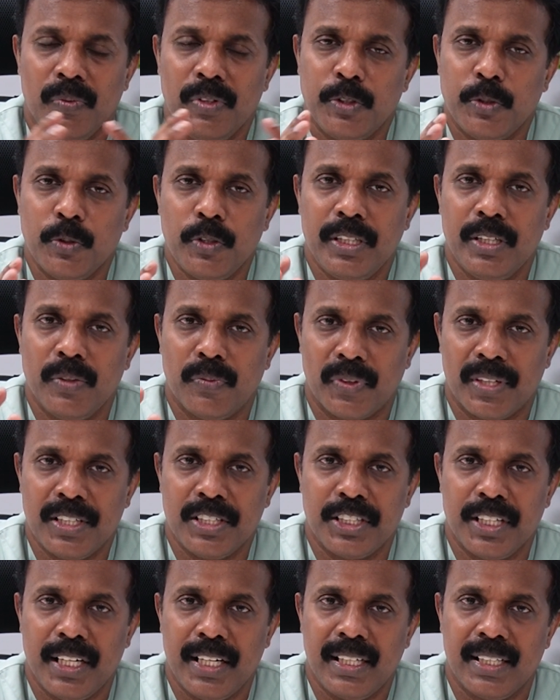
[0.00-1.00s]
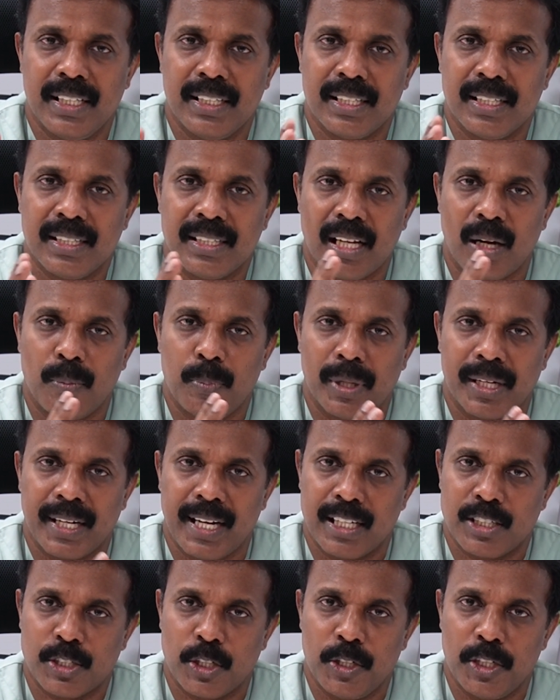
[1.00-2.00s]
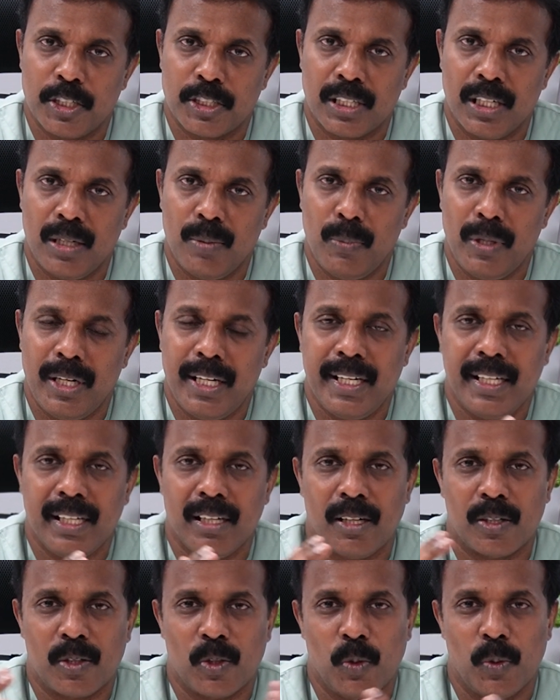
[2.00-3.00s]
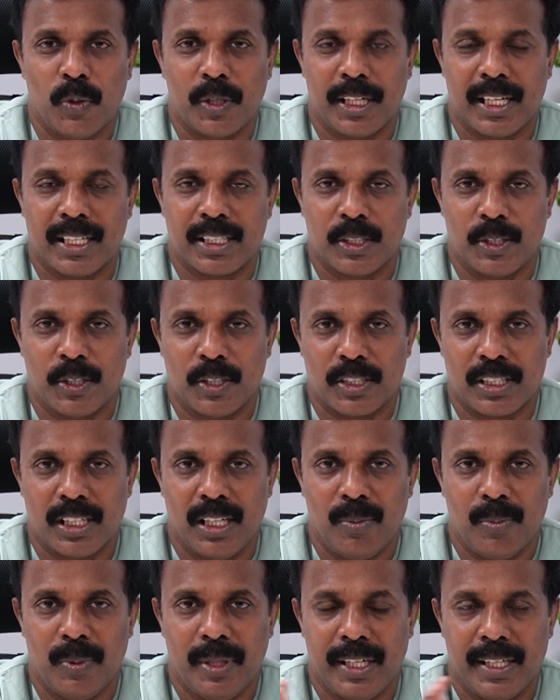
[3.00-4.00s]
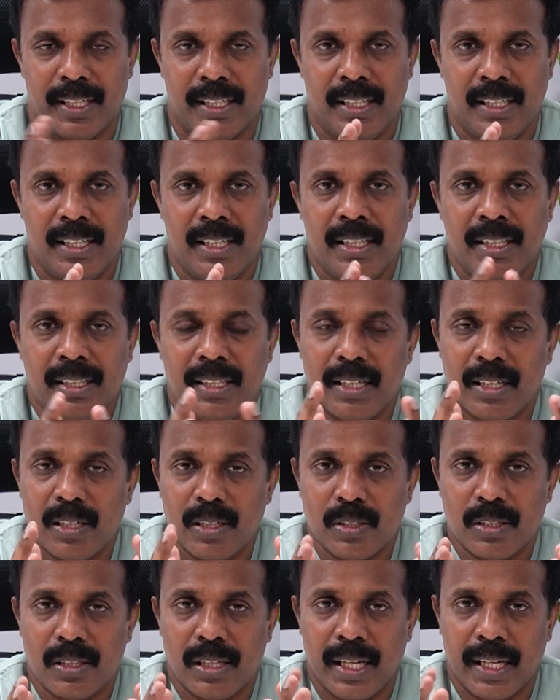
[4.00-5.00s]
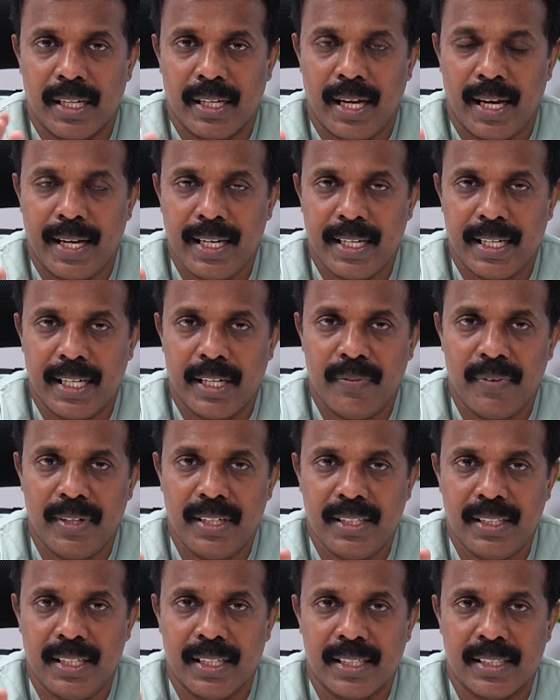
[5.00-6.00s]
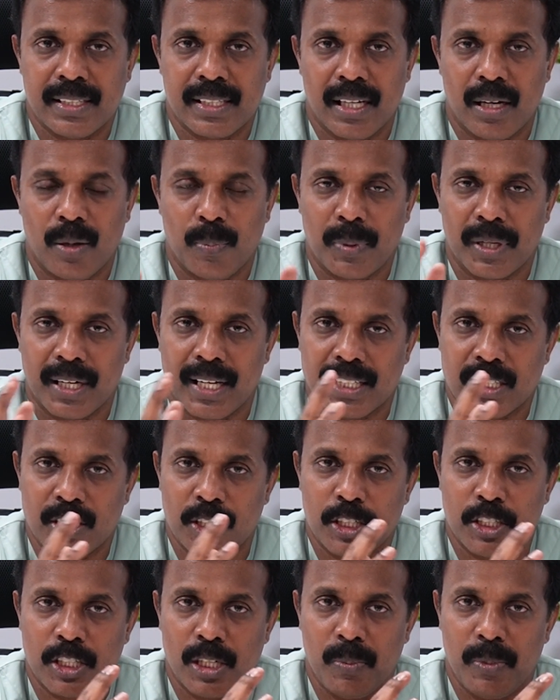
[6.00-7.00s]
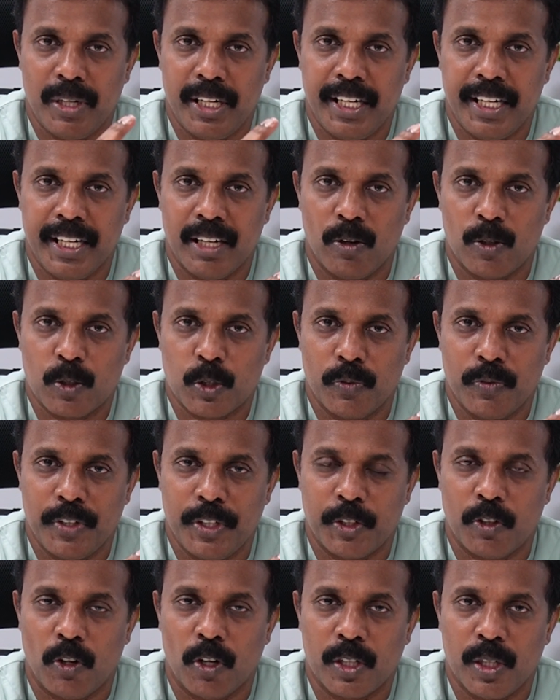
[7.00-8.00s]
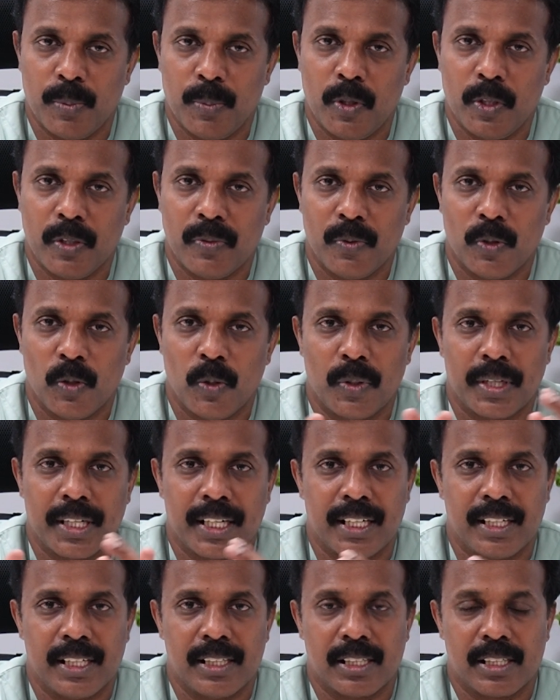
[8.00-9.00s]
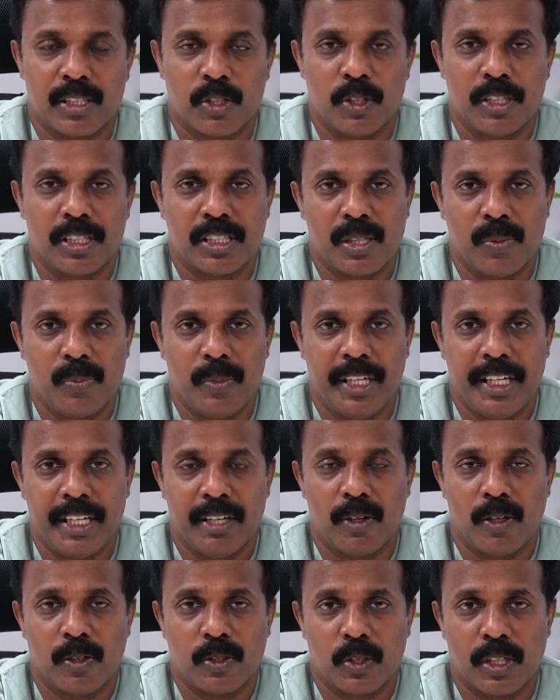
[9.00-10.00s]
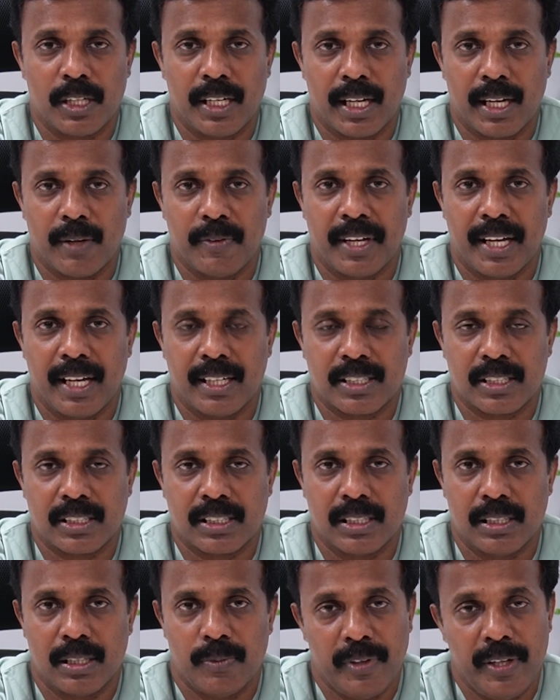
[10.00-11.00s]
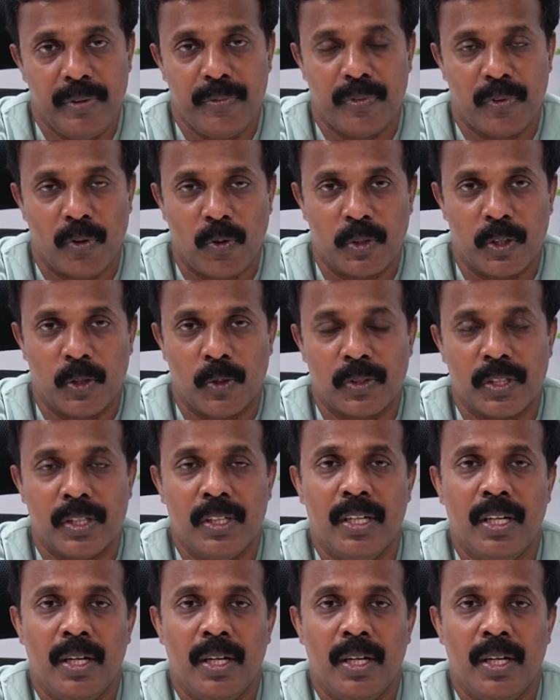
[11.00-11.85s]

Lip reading: we should differentiate this is upper gastrointestinal bleeding or lower gastrointestinal bleeding. There are given there is a upper gastrointestinal bleeding also, we talked about lower gastrointestinal bleeding also, we found out.